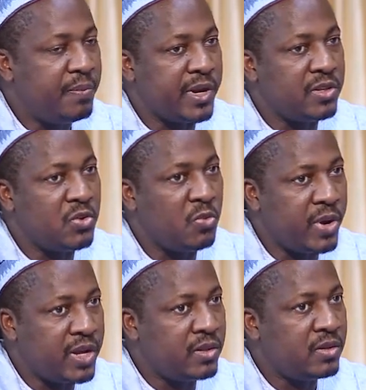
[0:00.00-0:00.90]
pending
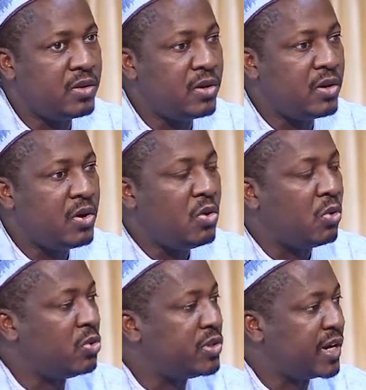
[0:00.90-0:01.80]
when
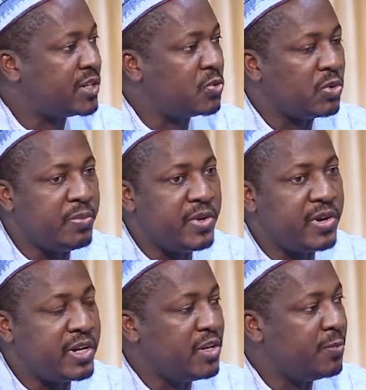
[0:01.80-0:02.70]
UTAS will be
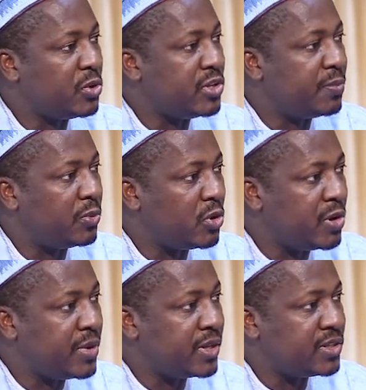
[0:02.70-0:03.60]
ready for
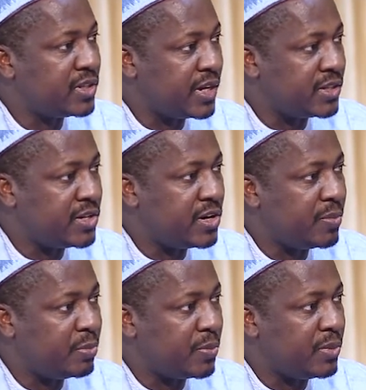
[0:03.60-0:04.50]
deployment in
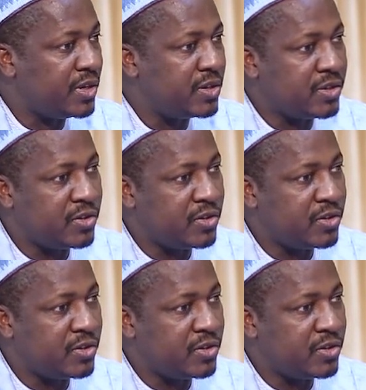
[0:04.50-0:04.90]
Nigerian public